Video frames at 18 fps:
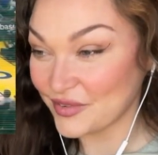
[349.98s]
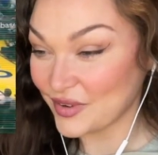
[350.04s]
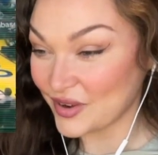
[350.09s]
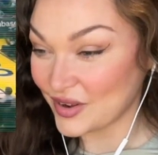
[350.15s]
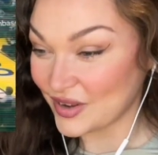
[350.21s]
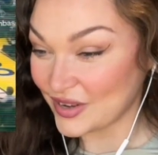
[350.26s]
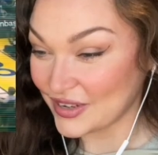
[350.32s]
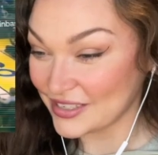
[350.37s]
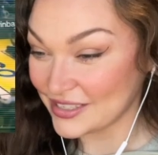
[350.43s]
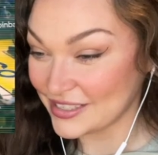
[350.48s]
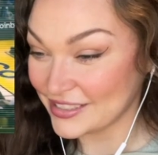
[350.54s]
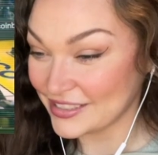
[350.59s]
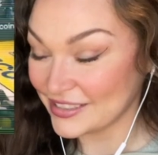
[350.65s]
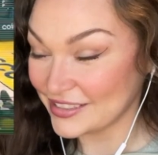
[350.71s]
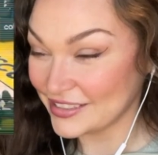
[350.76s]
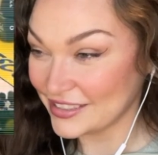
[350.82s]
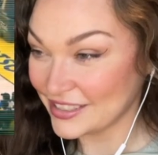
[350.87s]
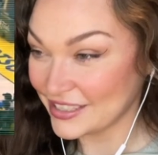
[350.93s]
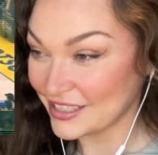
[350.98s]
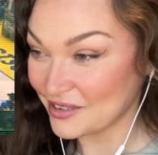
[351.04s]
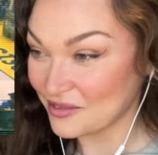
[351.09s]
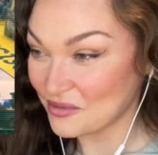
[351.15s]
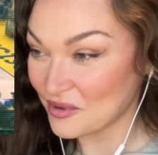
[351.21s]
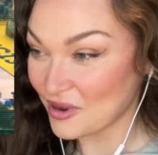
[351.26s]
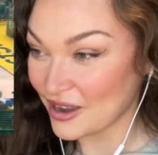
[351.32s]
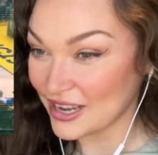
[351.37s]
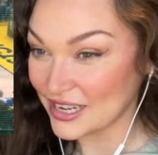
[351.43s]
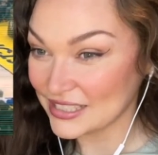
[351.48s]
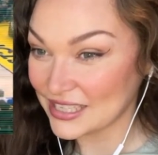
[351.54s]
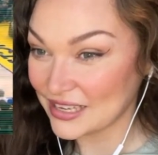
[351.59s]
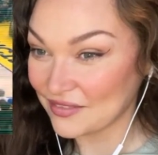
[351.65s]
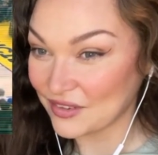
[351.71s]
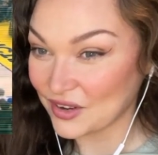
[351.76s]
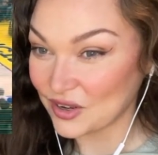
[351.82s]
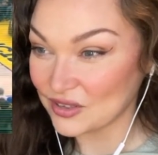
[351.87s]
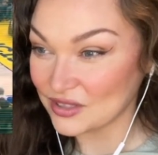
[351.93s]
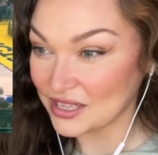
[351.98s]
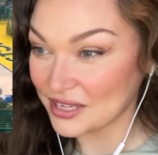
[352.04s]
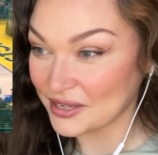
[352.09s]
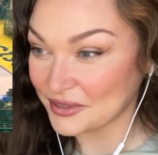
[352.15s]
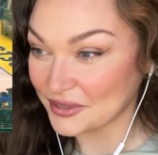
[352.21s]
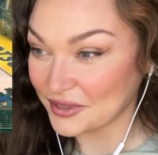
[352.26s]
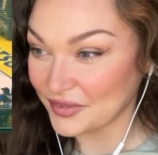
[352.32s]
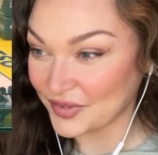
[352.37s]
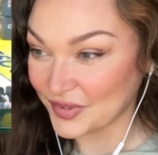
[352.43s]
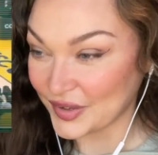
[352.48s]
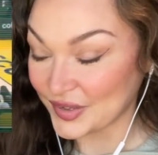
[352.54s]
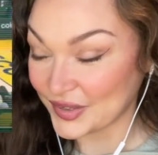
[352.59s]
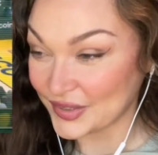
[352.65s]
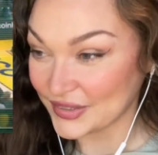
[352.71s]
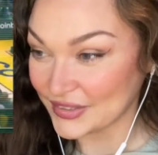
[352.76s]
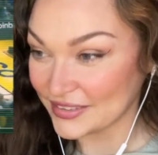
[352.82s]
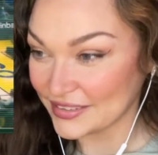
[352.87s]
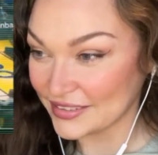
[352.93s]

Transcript: on. The Warriors have got their groove on.